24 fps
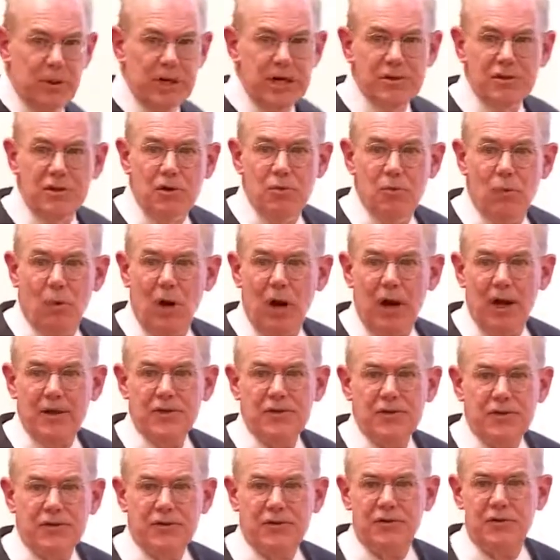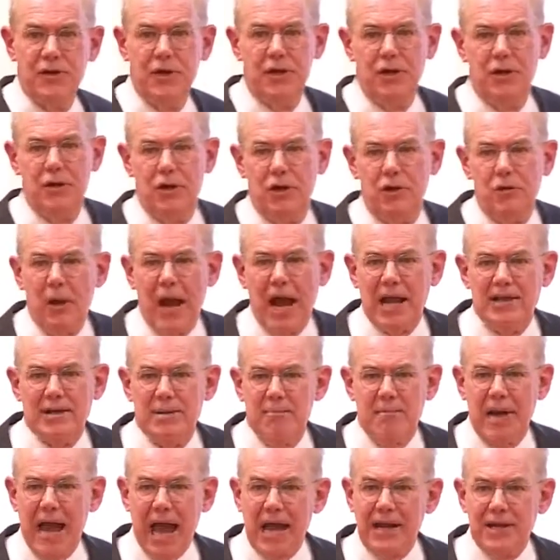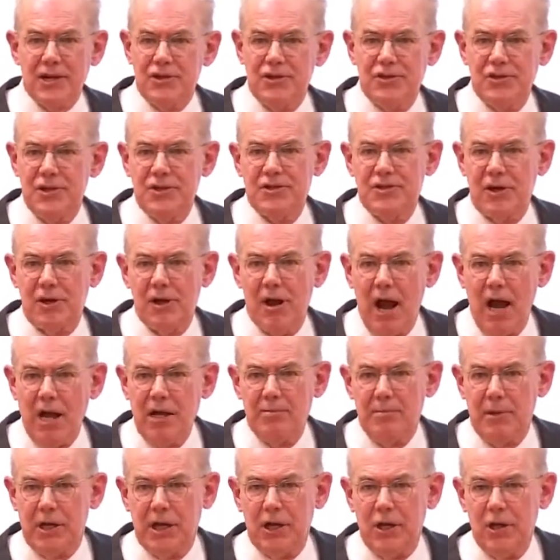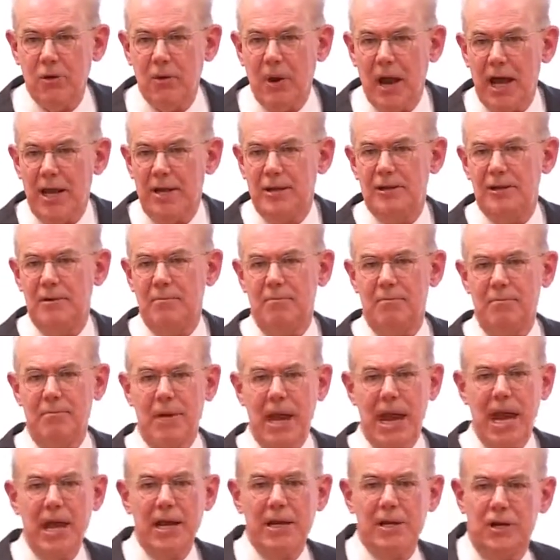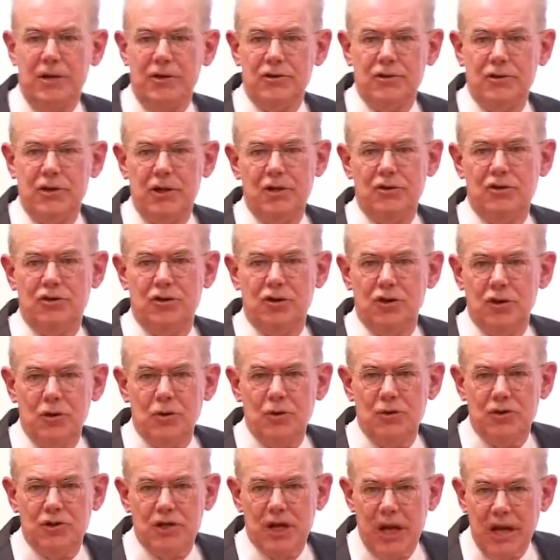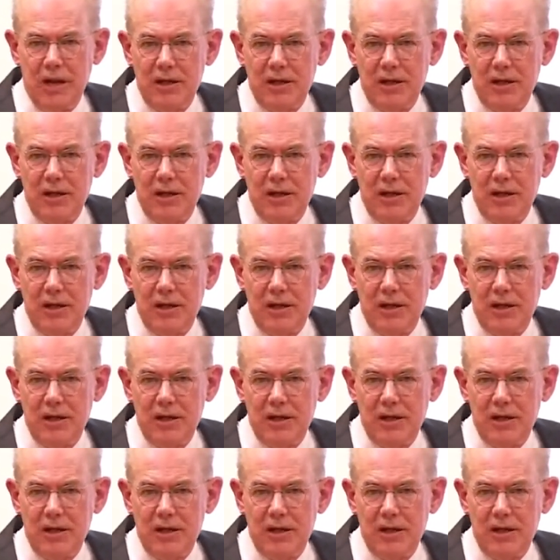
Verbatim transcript: reason was that you had to manage this economy. You had to manage these huge